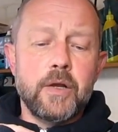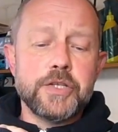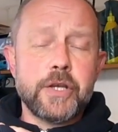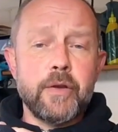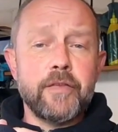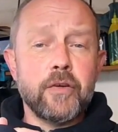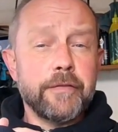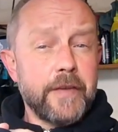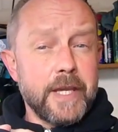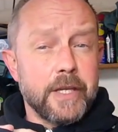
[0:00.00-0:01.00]
so if you're
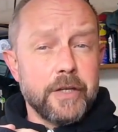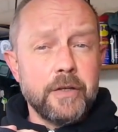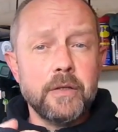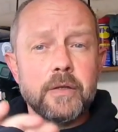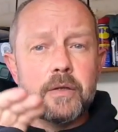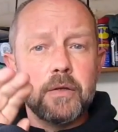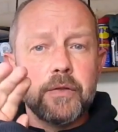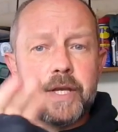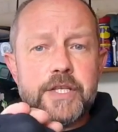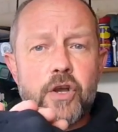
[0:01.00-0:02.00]
vegan,
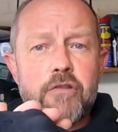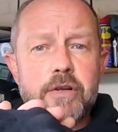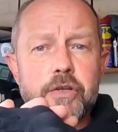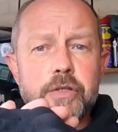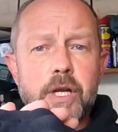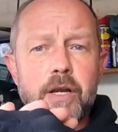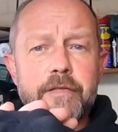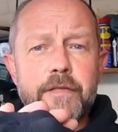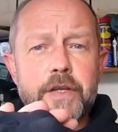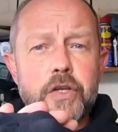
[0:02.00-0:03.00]
these are a good glove
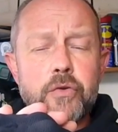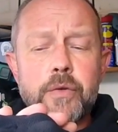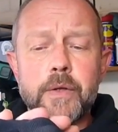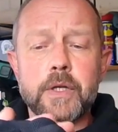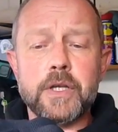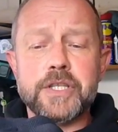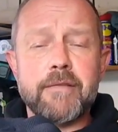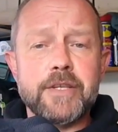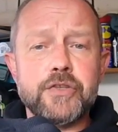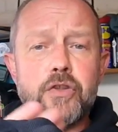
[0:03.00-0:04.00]
for you because
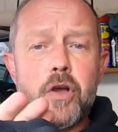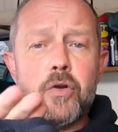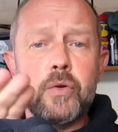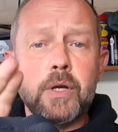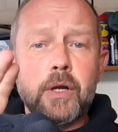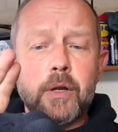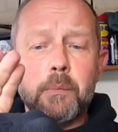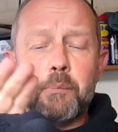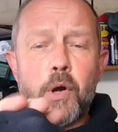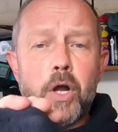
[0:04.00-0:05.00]
there is no
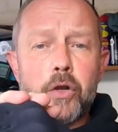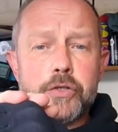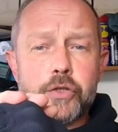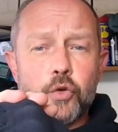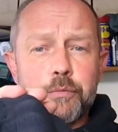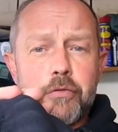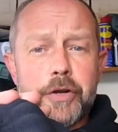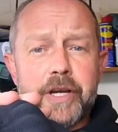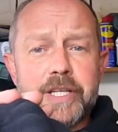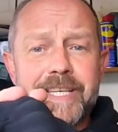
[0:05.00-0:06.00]
biological
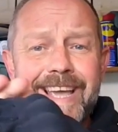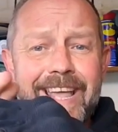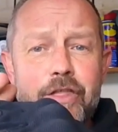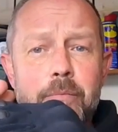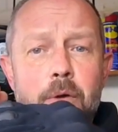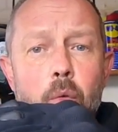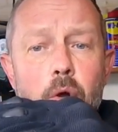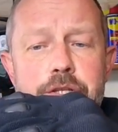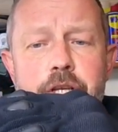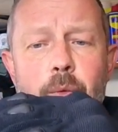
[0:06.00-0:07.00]
product in them
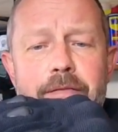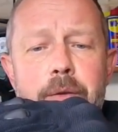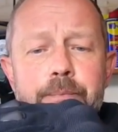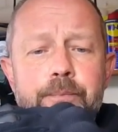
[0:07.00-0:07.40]
whatsoever.